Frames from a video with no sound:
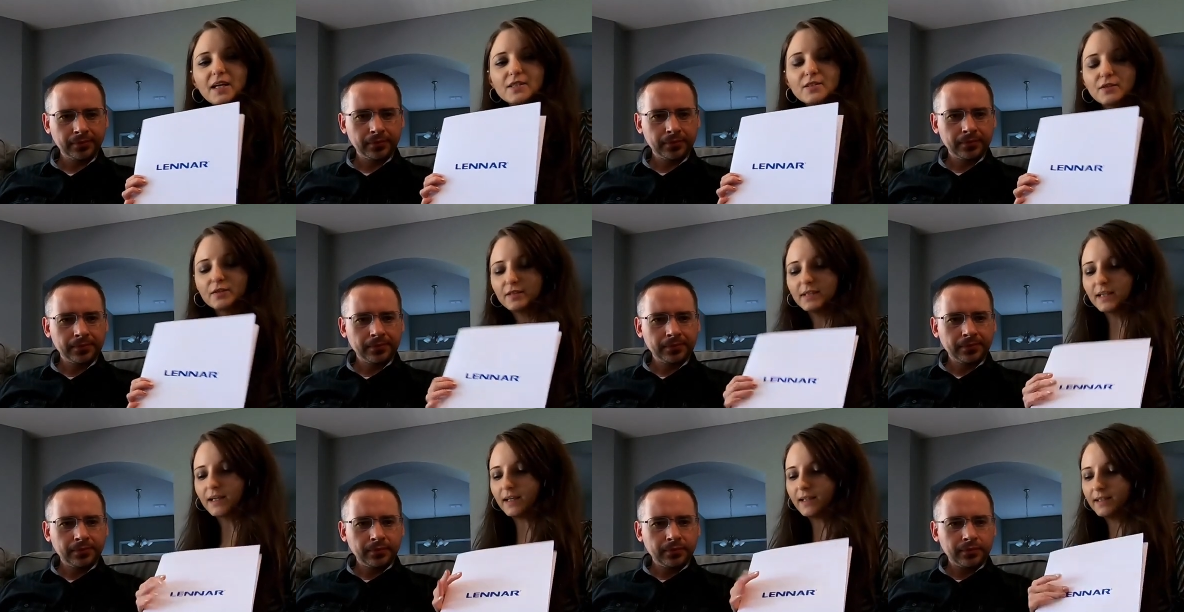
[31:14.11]
Speaker 1: So
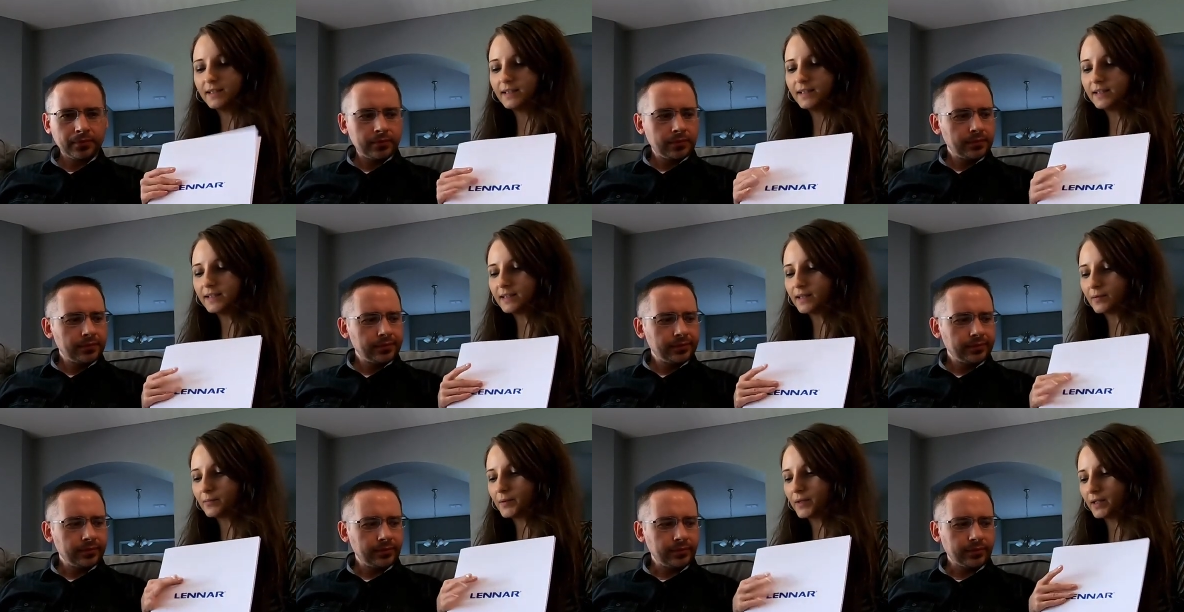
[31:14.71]
yeah, in here
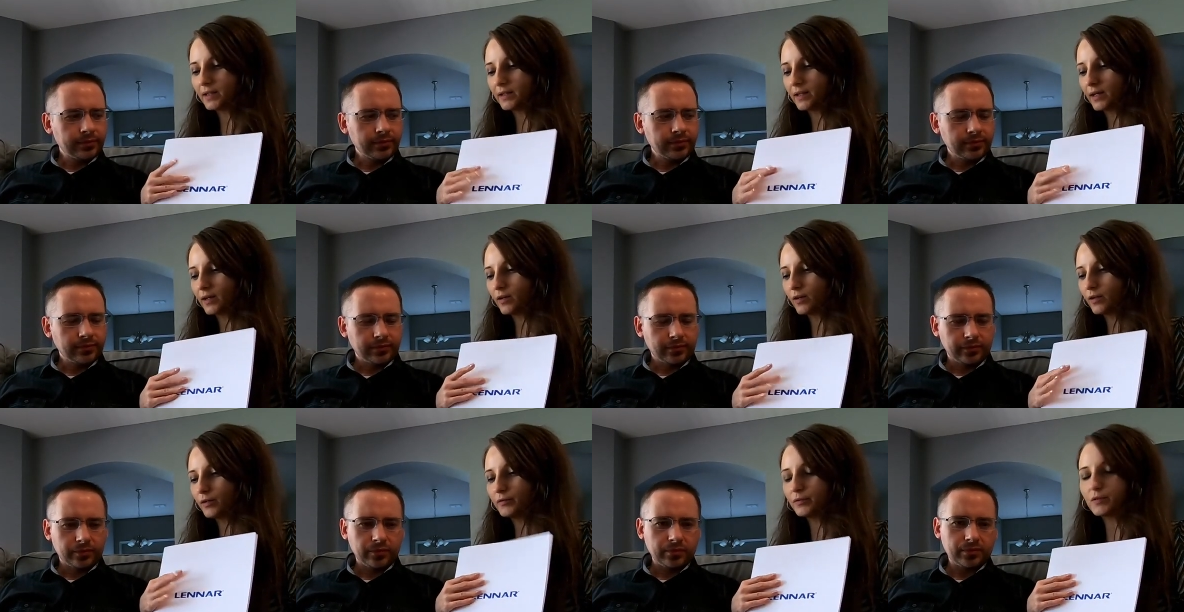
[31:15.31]
about like
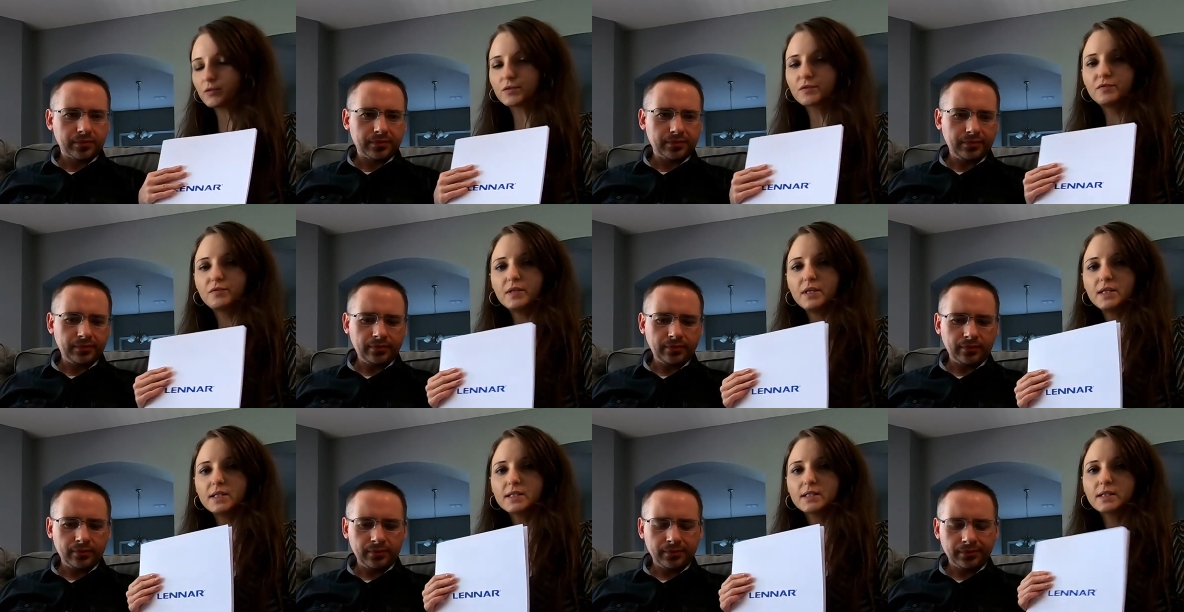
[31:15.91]
all of those
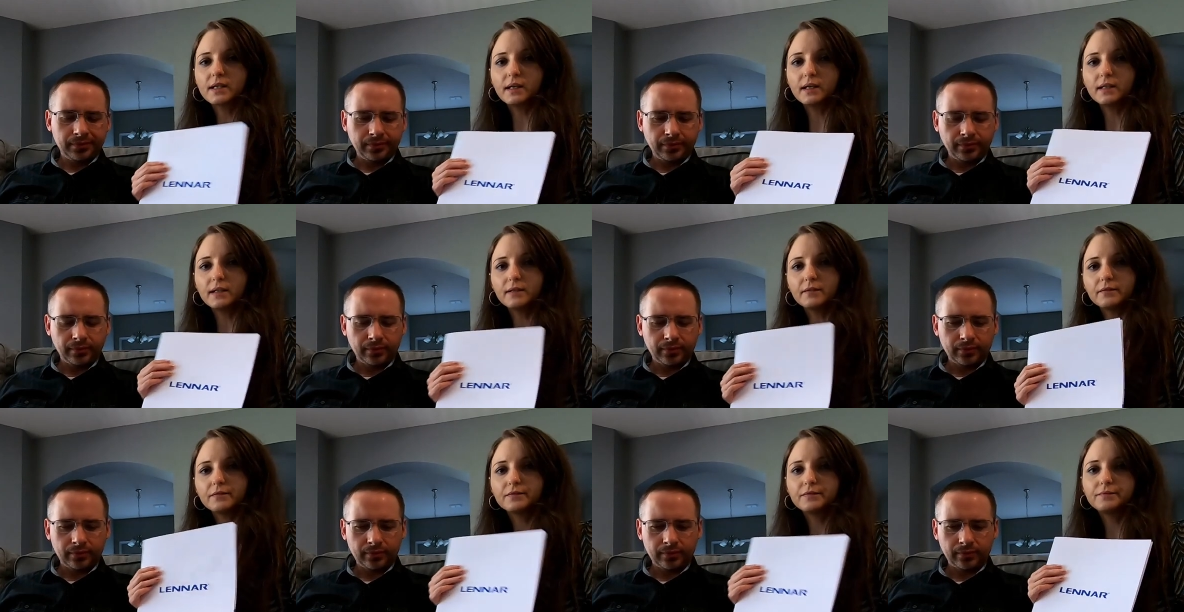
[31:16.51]
fees, kind
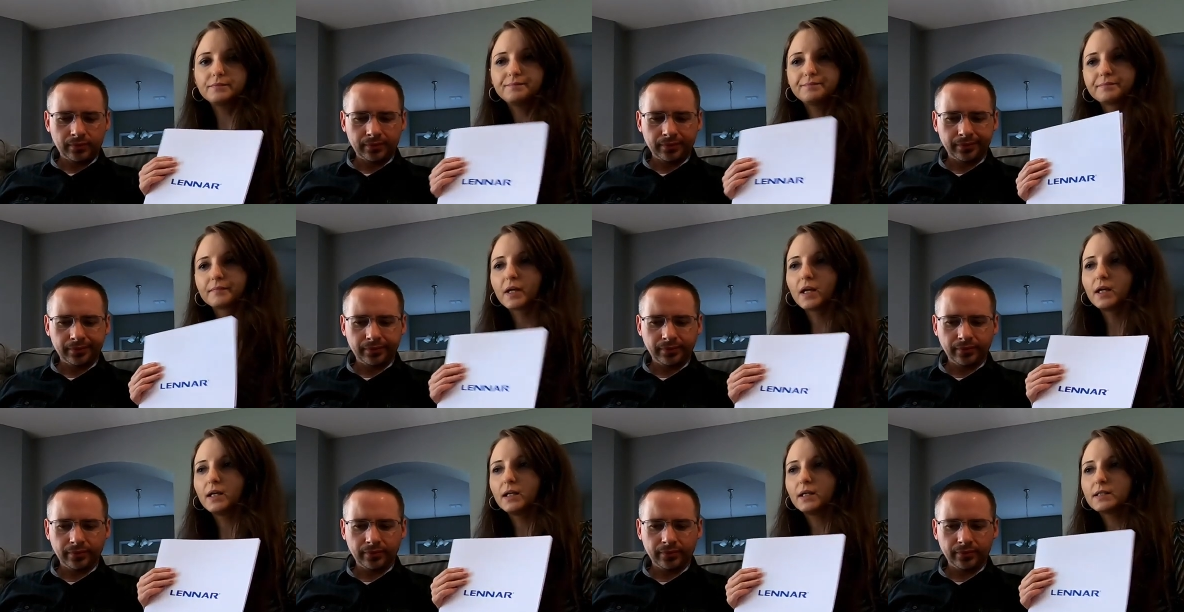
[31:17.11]
of,
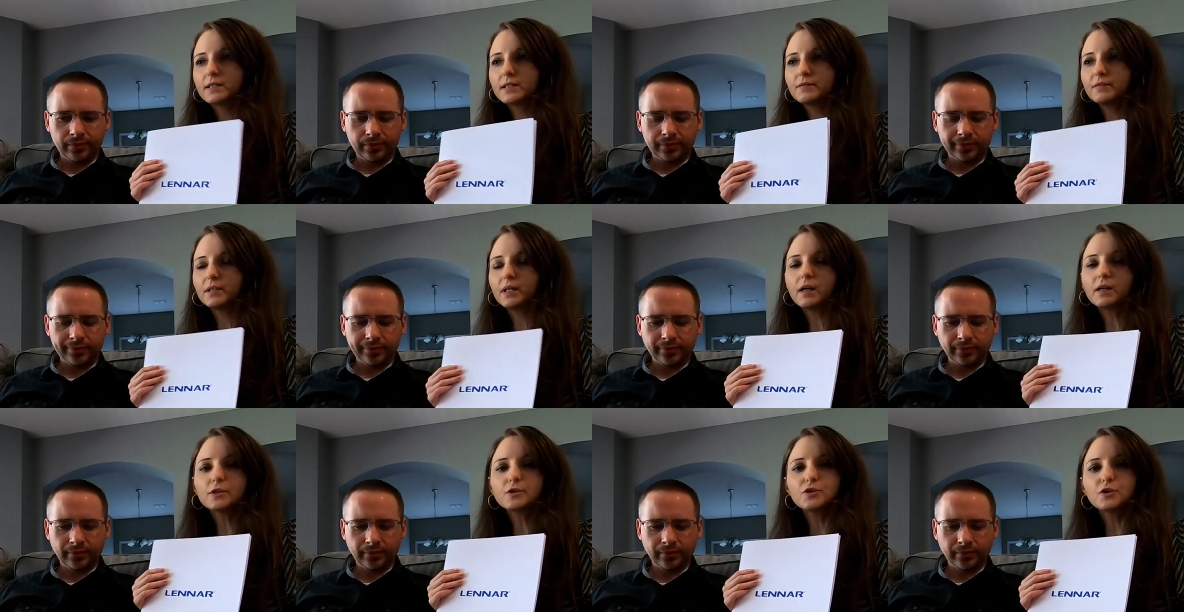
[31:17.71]
it's even
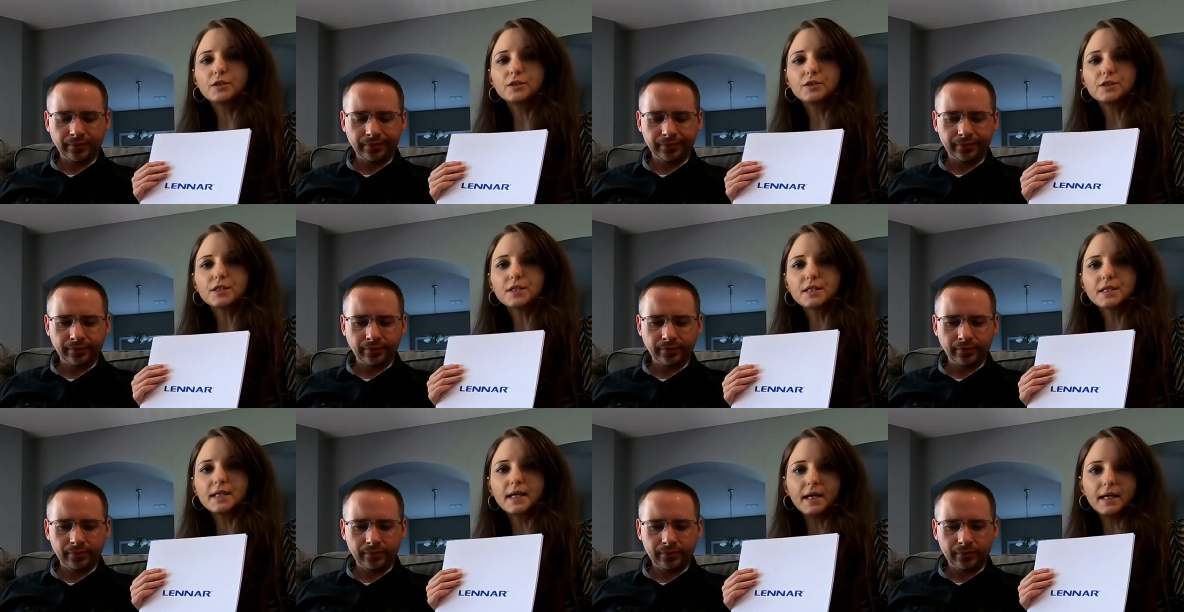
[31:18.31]
hard to
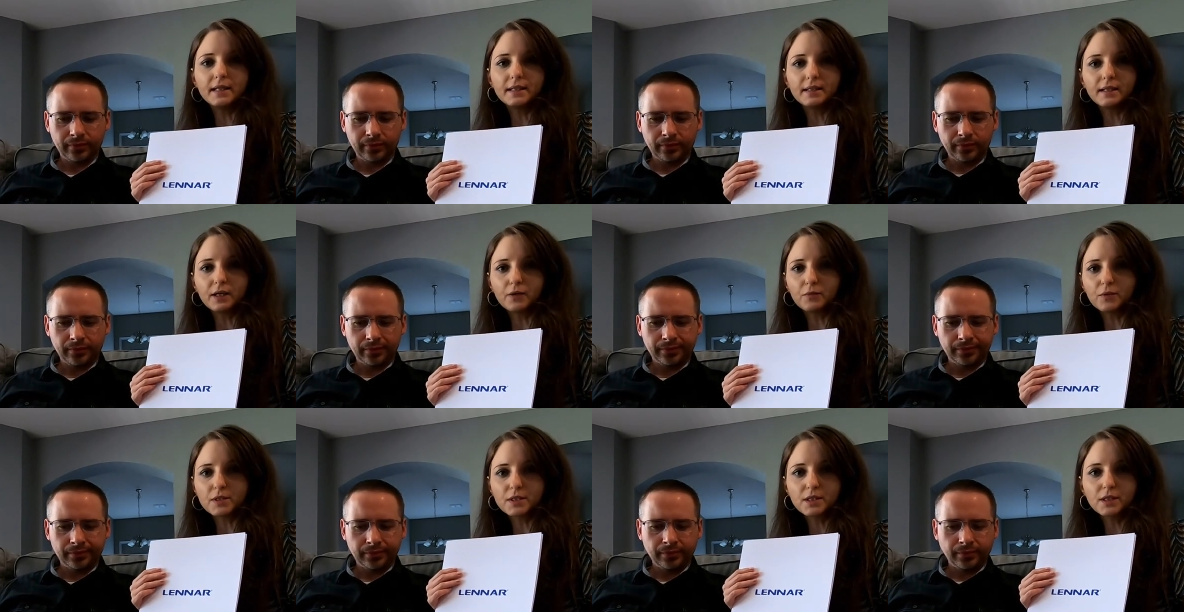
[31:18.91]
understand like
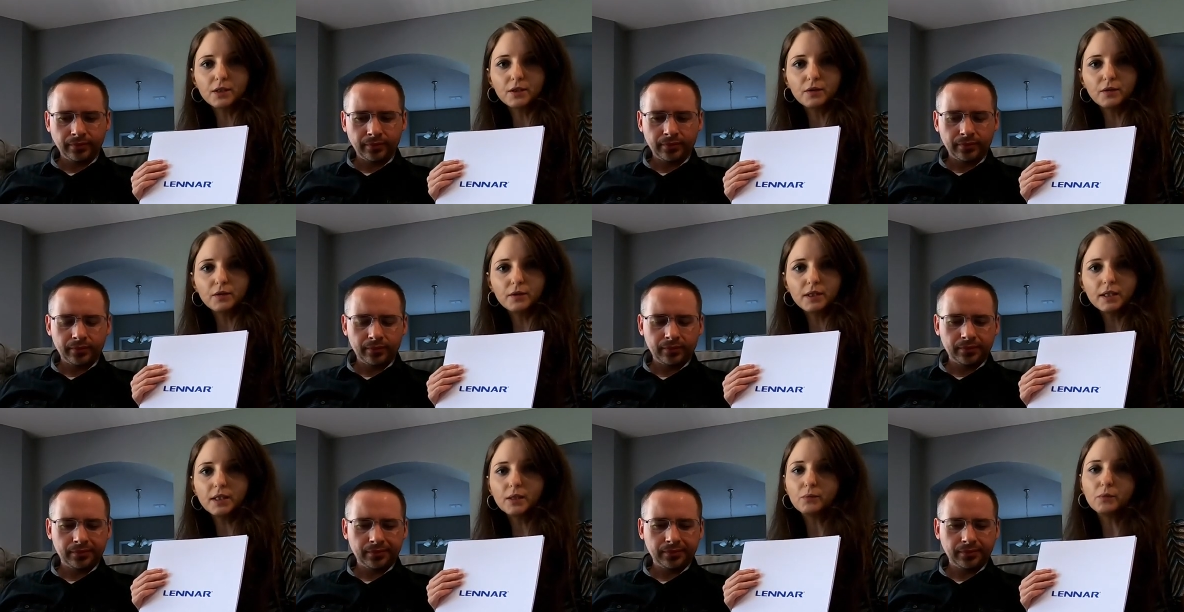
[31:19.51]
what's
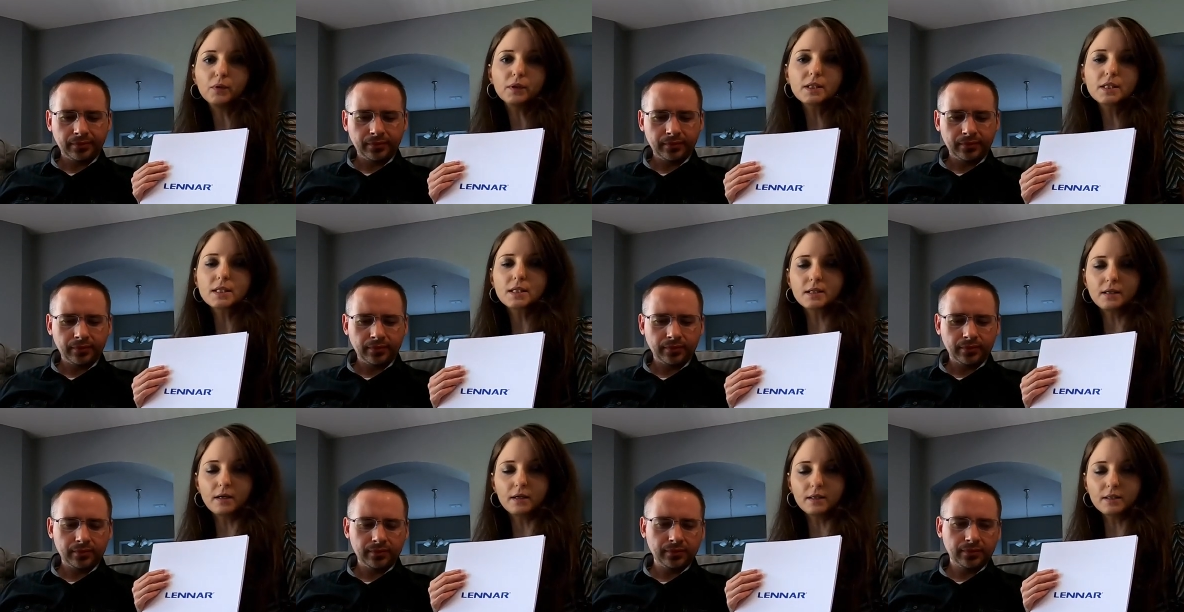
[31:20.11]
included and what's
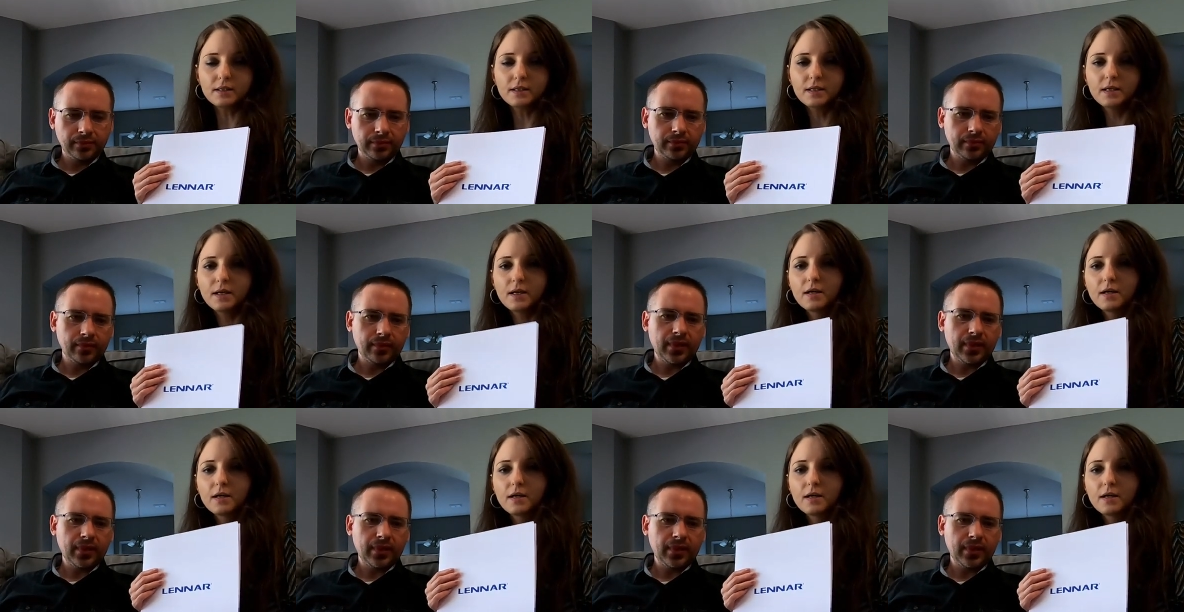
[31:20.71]
not.